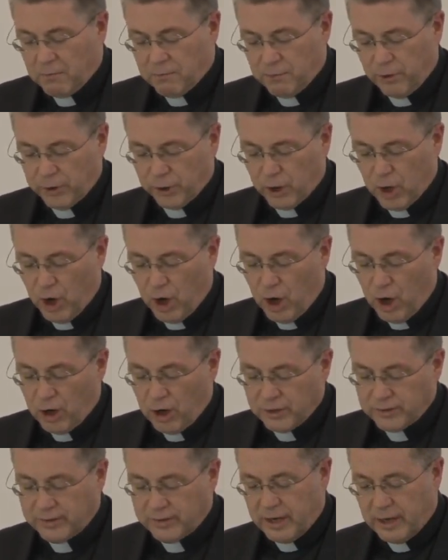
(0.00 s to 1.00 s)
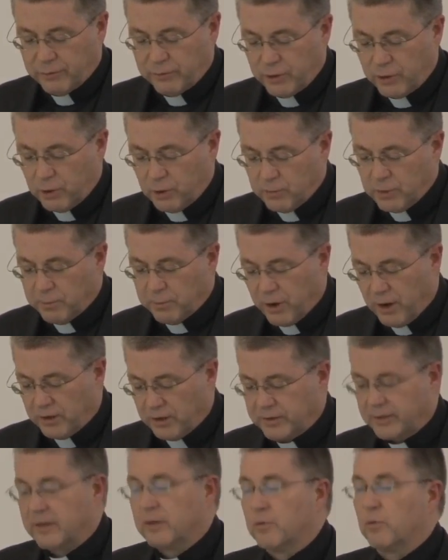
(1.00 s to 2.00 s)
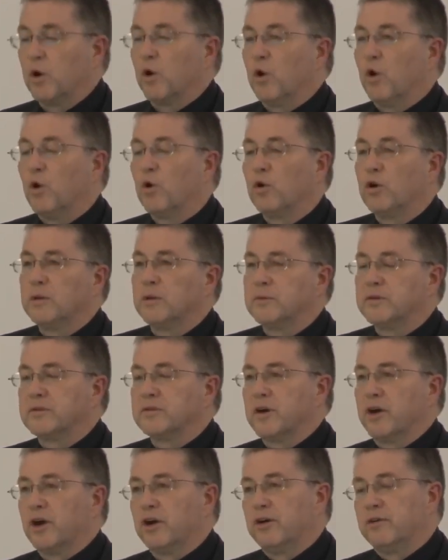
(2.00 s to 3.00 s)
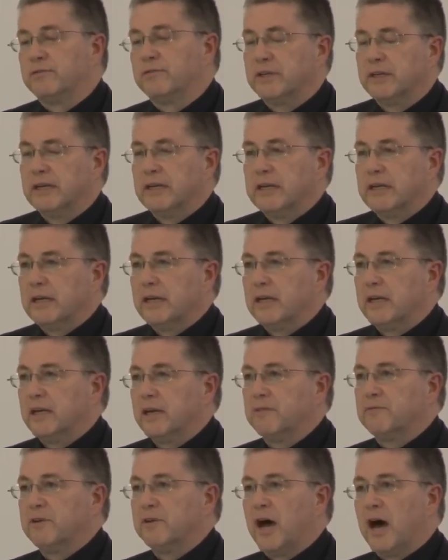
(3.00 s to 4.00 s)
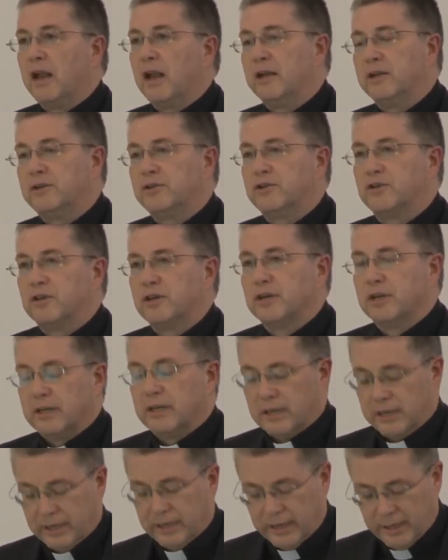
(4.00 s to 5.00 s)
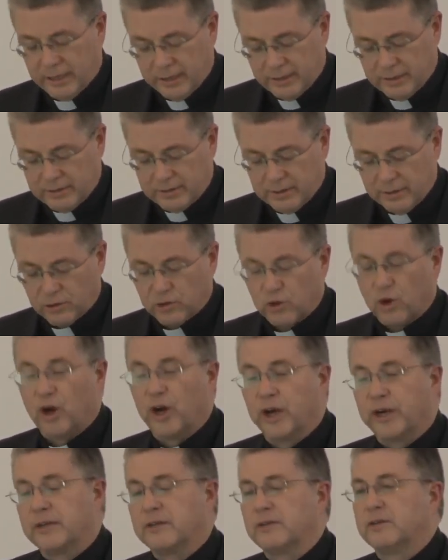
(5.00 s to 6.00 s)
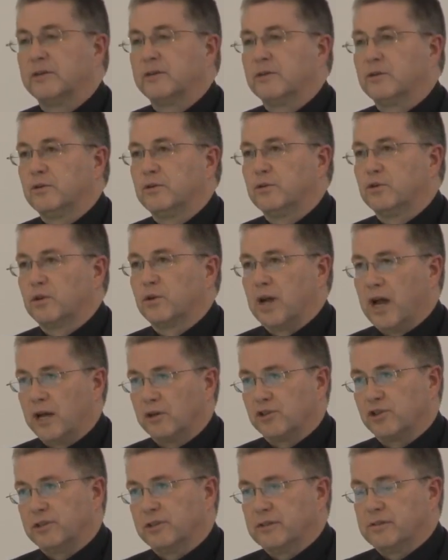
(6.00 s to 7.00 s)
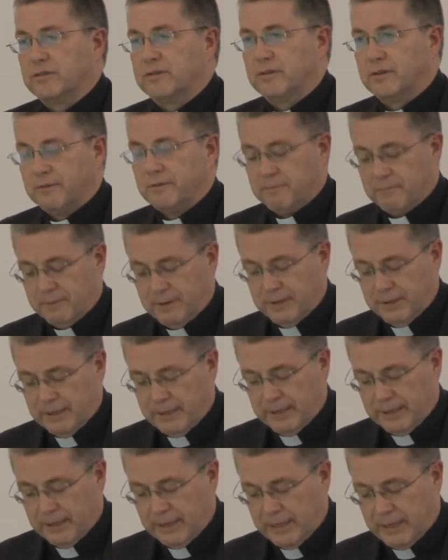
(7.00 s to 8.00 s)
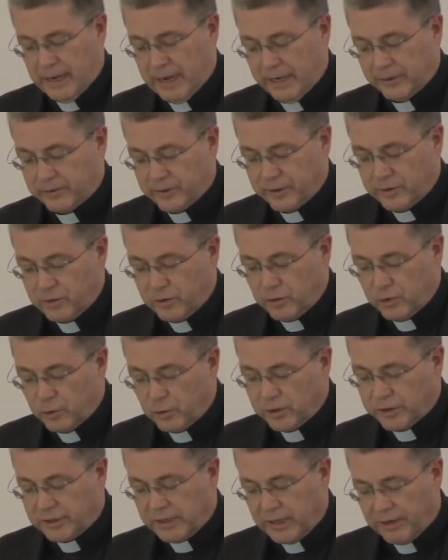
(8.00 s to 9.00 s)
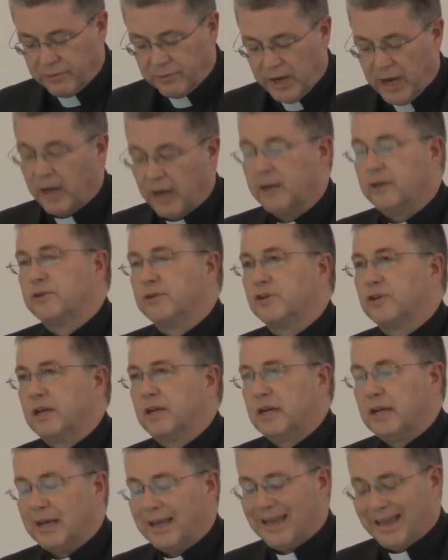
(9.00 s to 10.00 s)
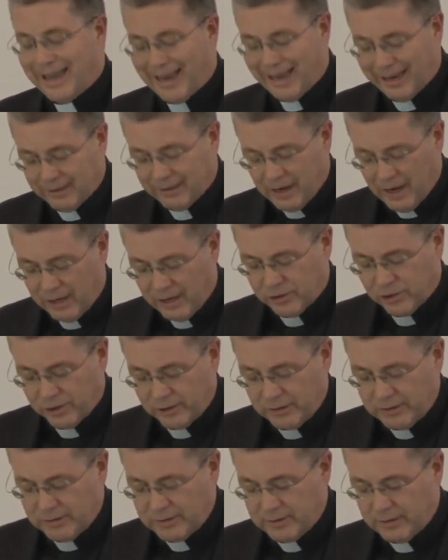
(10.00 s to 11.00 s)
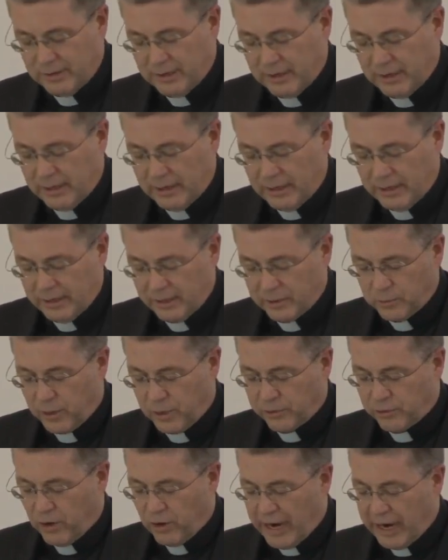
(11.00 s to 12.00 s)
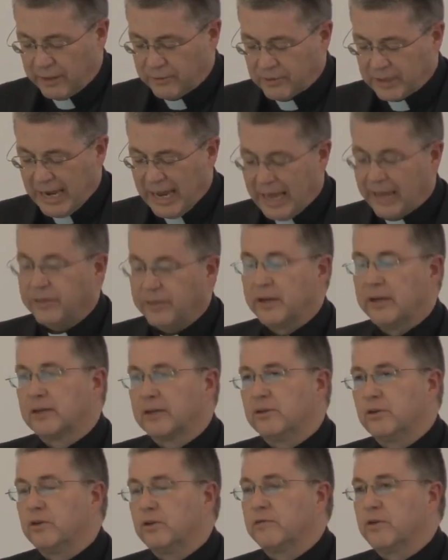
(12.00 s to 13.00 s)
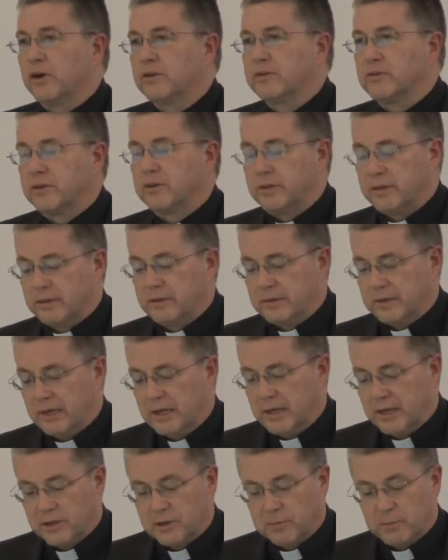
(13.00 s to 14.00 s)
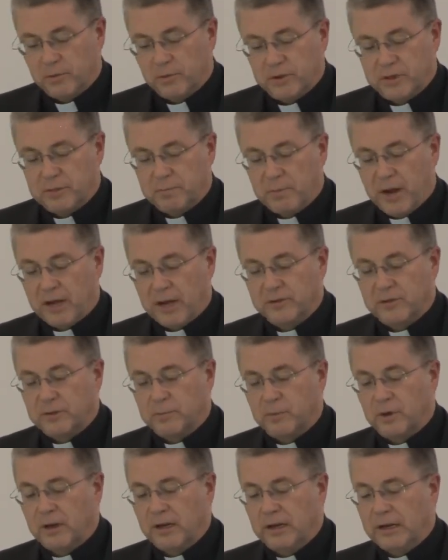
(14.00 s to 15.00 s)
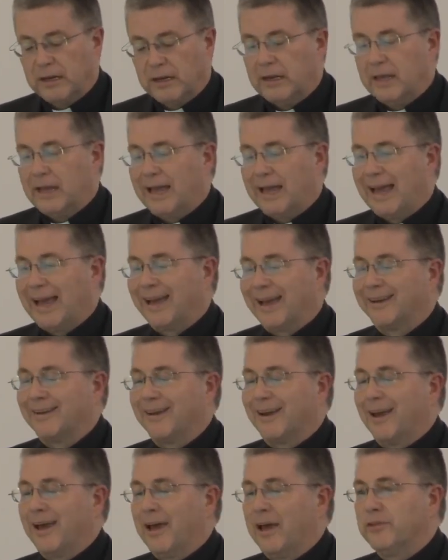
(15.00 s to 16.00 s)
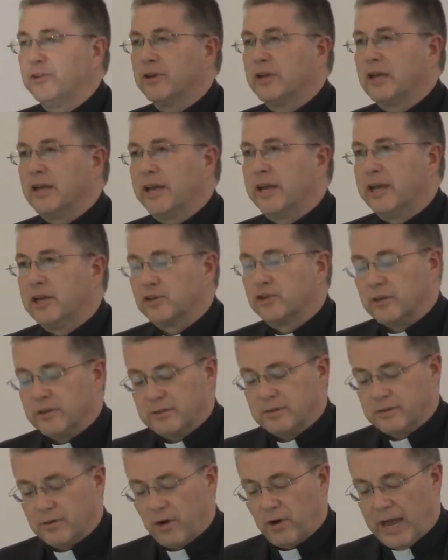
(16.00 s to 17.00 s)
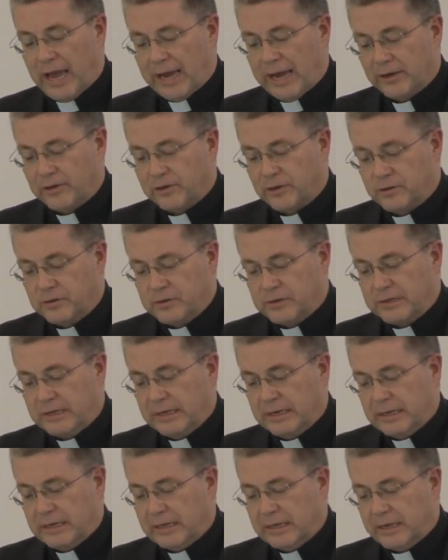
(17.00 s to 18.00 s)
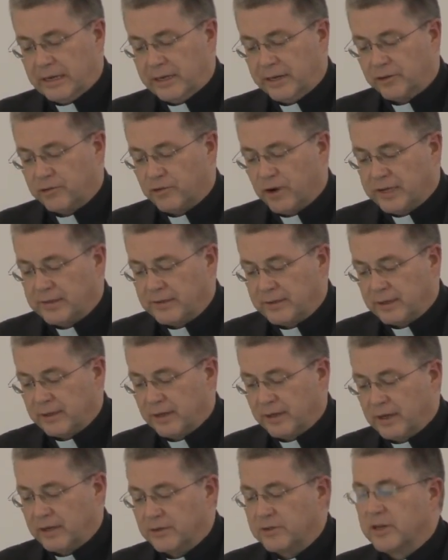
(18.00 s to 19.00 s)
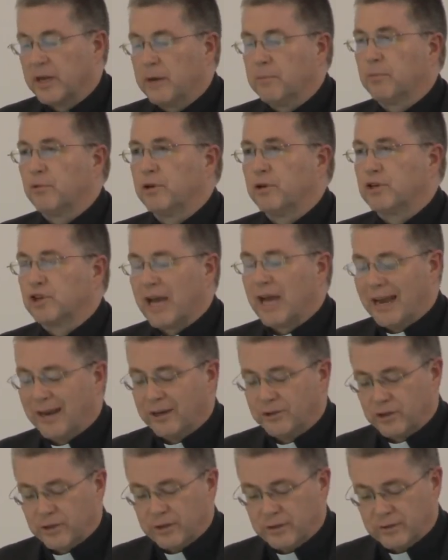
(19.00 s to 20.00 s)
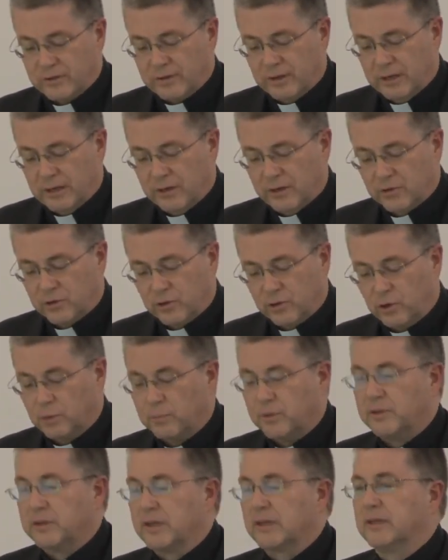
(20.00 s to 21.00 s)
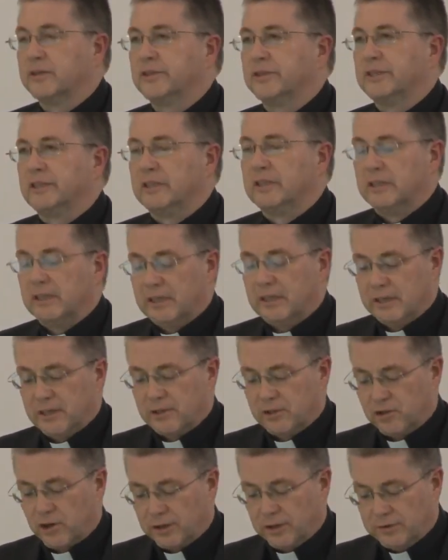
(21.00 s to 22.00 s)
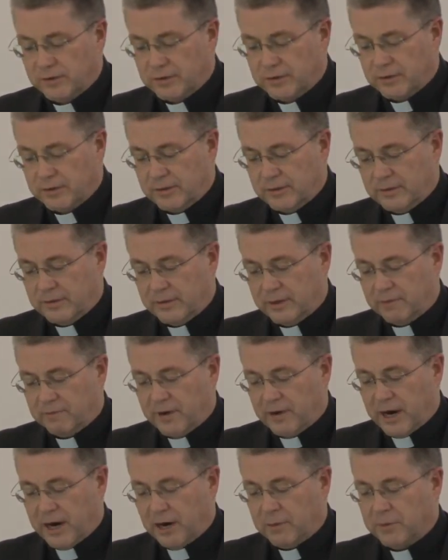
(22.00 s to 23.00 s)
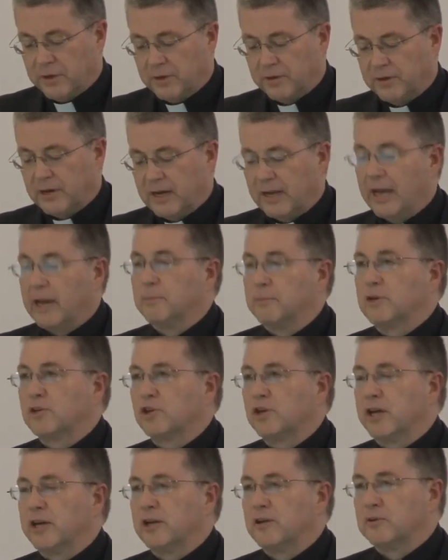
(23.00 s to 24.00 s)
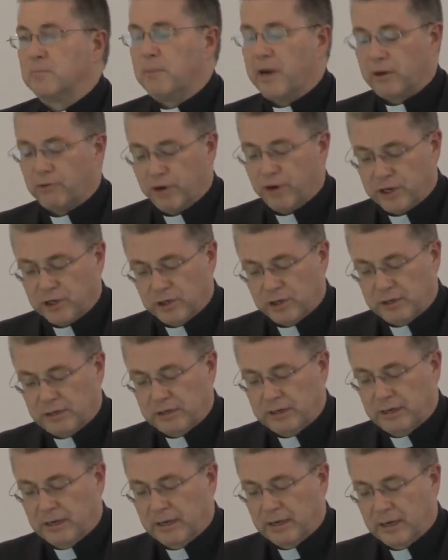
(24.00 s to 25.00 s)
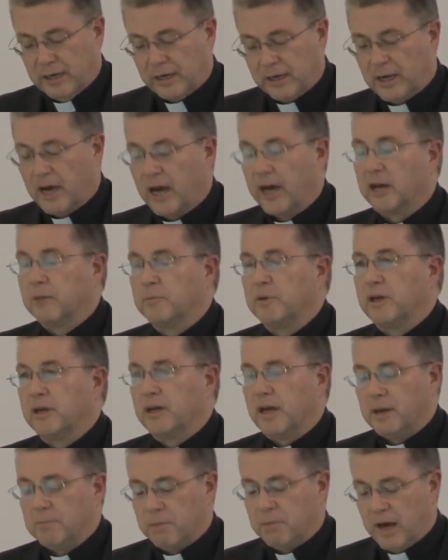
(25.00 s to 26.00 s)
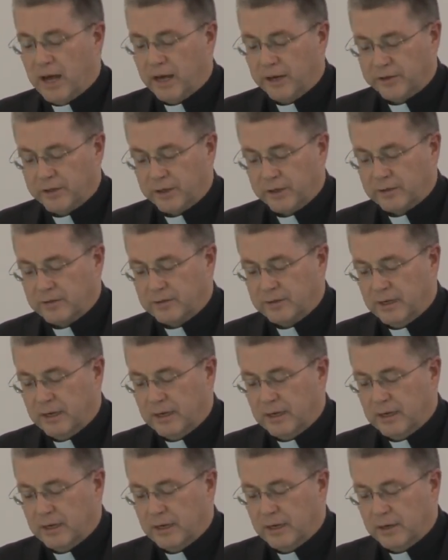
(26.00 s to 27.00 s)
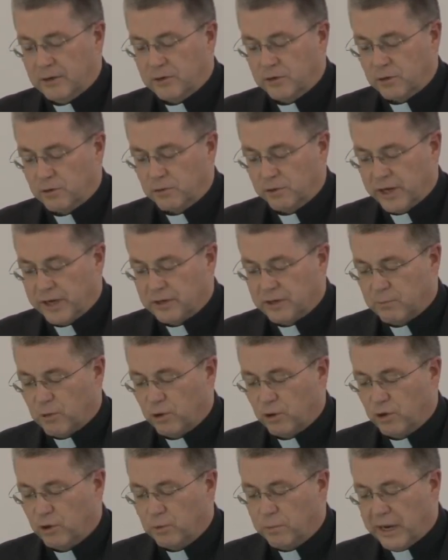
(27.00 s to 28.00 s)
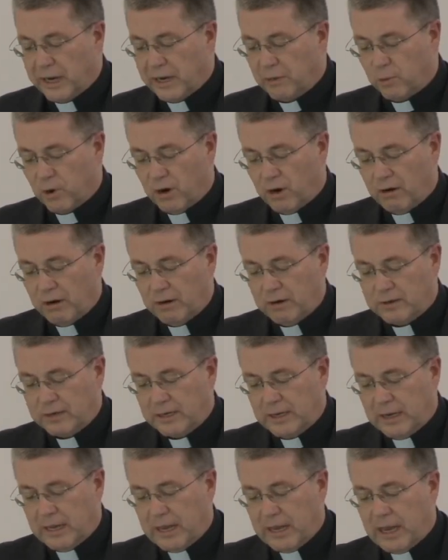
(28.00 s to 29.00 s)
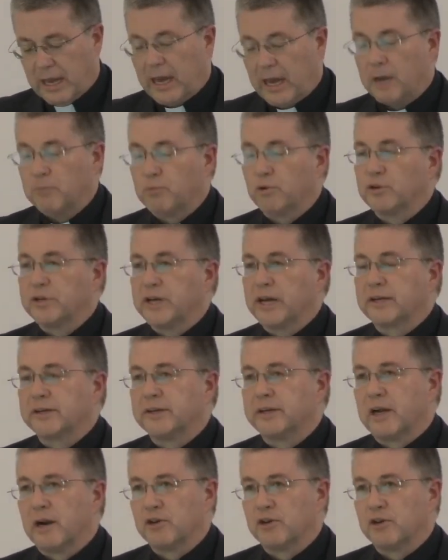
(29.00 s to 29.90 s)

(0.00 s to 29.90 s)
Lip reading: For the cause of the human person will only be served if knowledge is joined to conscience. And this unity of knowledge and conscience is what drives Catholic universities to be responsible and ethical agents or actors in addressing the contemporary challenges to human dignity, justice, the environment, climate change, migration, economy, and politics, to create a more humane world and protecting